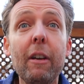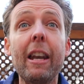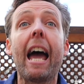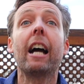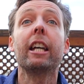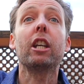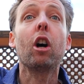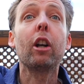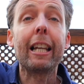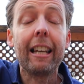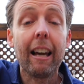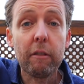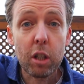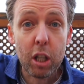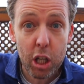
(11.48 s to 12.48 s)
it, how Yoly
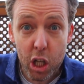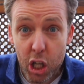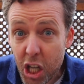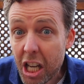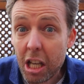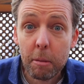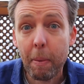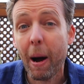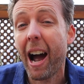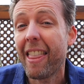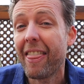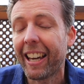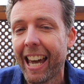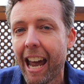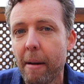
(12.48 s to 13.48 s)
loves it. She's
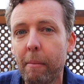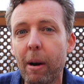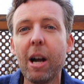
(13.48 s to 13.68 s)
behind the camera.